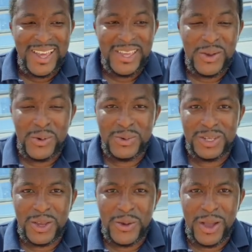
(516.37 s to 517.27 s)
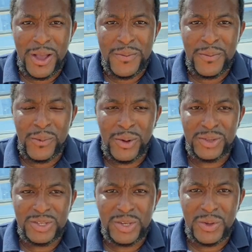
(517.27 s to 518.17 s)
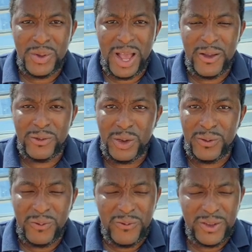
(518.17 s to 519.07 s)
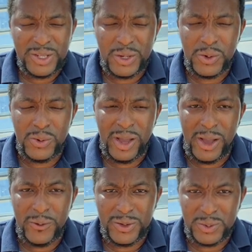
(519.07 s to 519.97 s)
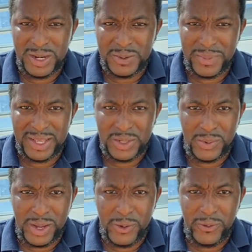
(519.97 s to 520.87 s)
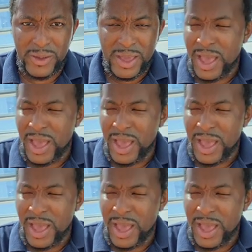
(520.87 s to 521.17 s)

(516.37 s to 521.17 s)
You also want to have good physical health as well as mental health.